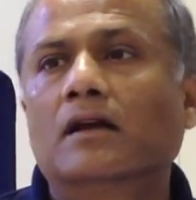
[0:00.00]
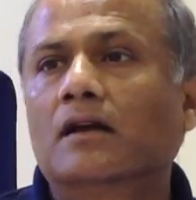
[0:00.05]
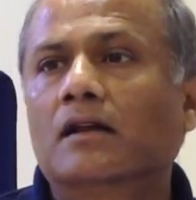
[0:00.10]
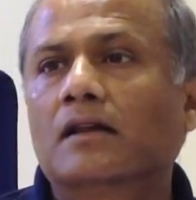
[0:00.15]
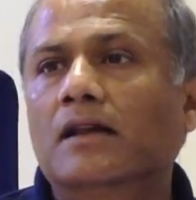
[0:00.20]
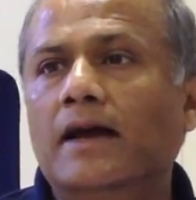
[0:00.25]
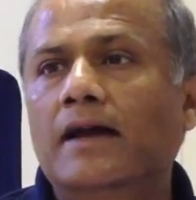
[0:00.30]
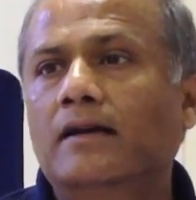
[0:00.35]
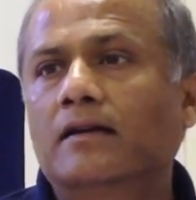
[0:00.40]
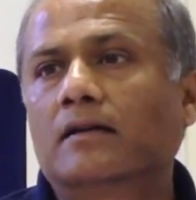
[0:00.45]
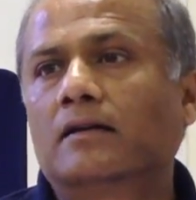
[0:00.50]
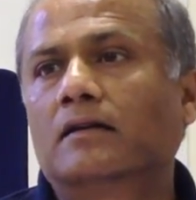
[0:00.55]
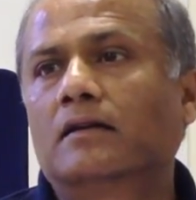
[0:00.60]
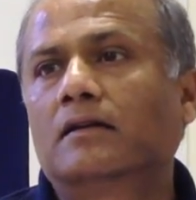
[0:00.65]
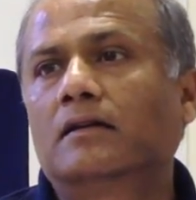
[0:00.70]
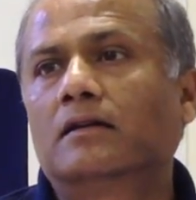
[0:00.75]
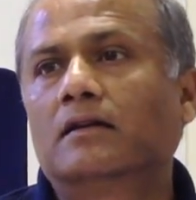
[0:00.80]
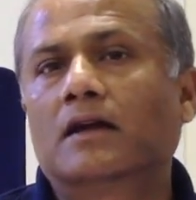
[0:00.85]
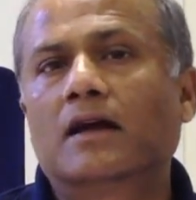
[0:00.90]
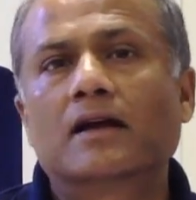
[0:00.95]
Light
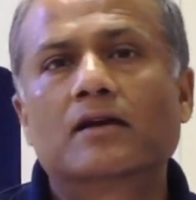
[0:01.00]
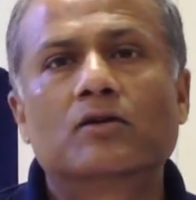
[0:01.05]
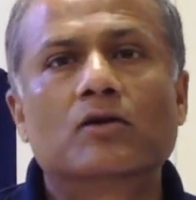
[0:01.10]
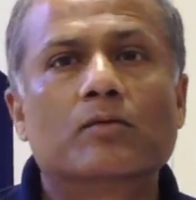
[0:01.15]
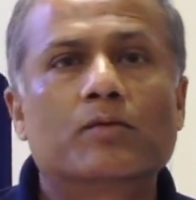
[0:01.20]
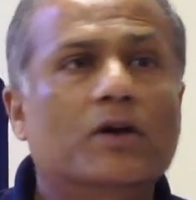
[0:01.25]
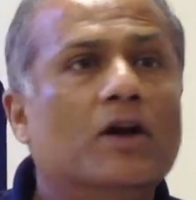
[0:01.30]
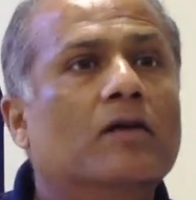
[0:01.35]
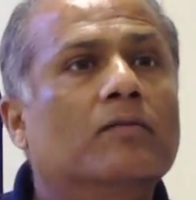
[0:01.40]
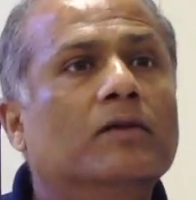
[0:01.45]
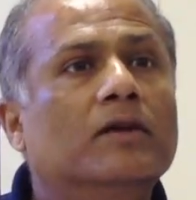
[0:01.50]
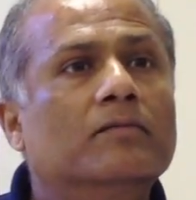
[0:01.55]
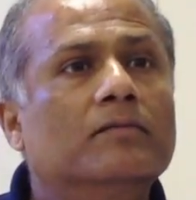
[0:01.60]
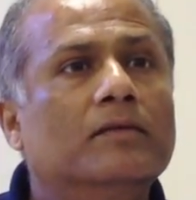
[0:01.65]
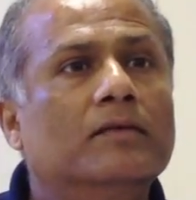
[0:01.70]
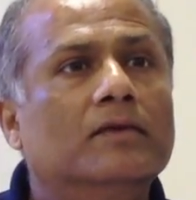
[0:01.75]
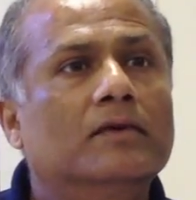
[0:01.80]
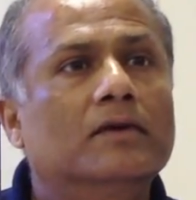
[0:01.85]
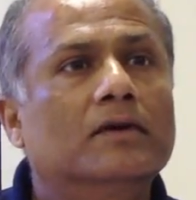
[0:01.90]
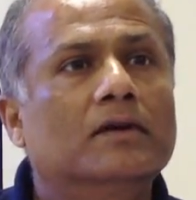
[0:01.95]
had no problem
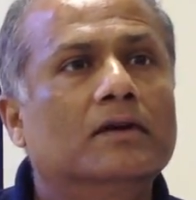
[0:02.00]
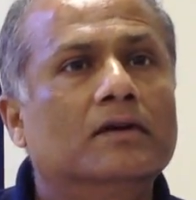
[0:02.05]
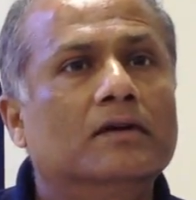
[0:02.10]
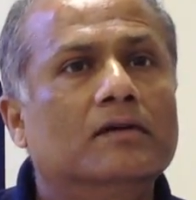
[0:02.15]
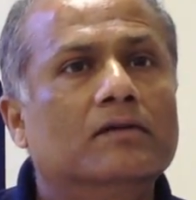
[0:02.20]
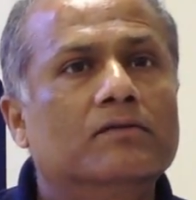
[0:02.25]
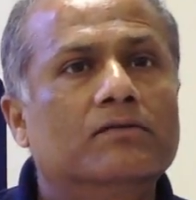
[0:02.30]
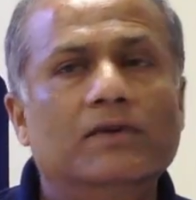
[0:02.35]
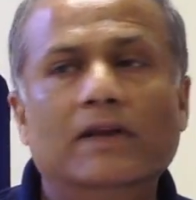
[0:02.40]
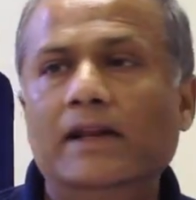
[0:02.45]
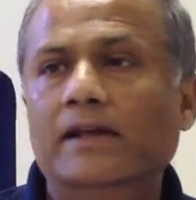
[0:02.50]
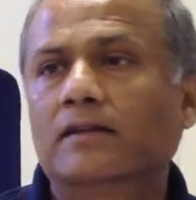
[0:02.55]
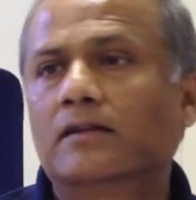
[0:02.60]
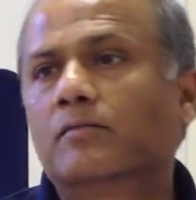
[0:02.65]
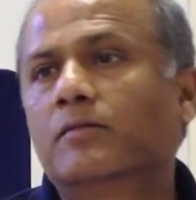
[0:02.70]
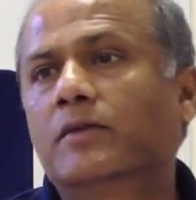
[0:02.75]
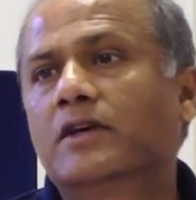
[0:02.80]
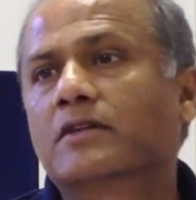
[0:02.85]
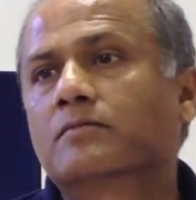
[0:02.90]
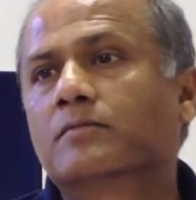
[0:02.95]
filling the
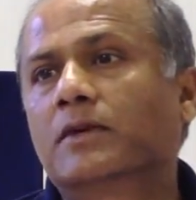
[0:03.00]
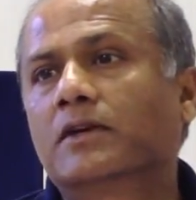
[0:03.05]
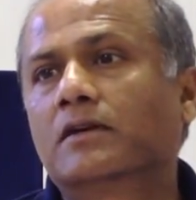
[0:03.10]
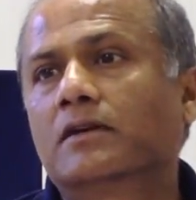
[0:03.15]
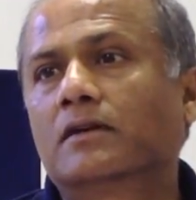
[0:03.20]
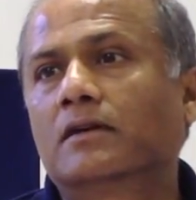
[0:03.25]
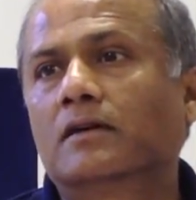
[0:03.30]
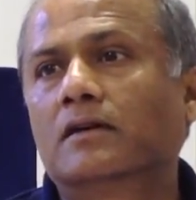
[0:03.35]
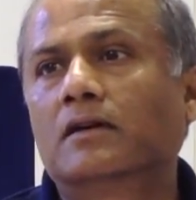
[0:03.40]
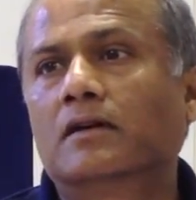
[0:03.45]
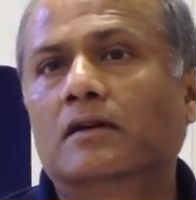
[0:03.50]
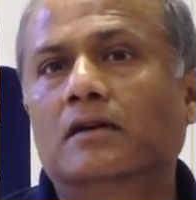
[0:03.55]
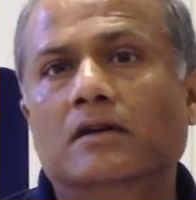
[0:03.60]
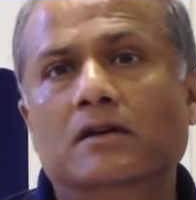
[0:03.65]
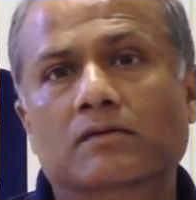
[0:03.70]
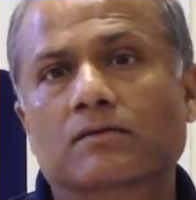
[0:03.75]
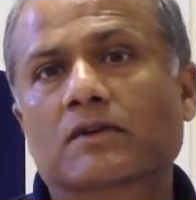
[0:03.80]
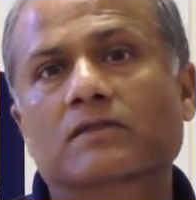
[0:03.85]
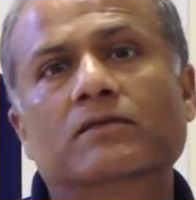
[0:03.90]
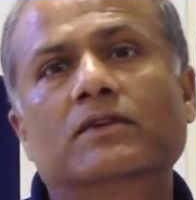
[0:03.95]
basement,
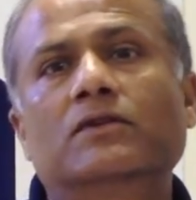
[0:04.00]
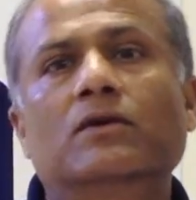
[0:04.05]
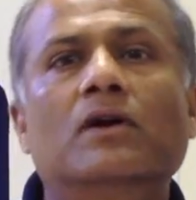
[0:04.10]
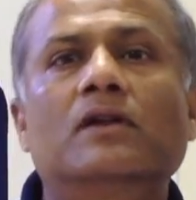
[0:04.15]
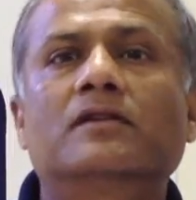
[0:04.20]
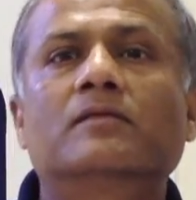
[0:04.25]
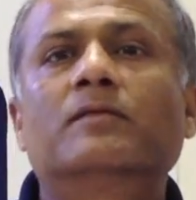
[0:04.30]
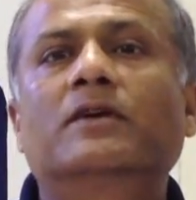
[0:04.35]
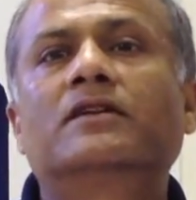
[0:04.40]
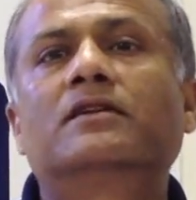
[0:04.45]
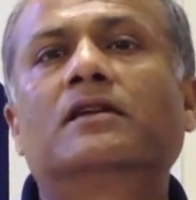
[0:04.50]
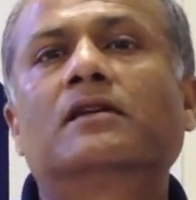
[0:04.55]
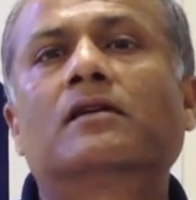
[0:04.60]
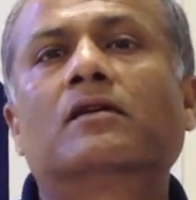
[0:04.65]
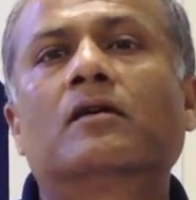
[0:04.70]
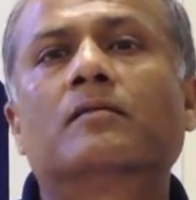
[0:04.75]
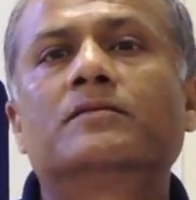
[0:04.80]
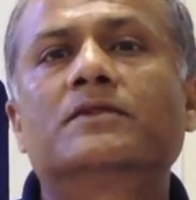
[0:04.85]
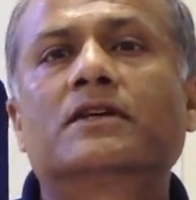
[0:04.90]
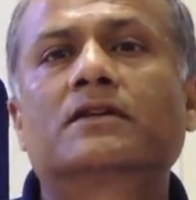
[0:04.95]
even with all the material
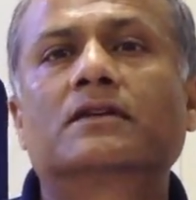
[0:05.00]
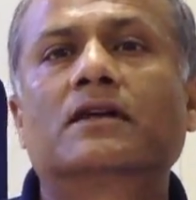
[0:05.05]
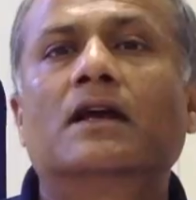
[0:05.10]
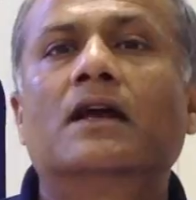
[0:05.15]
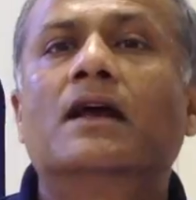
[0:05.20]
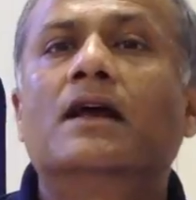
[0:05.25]
objects.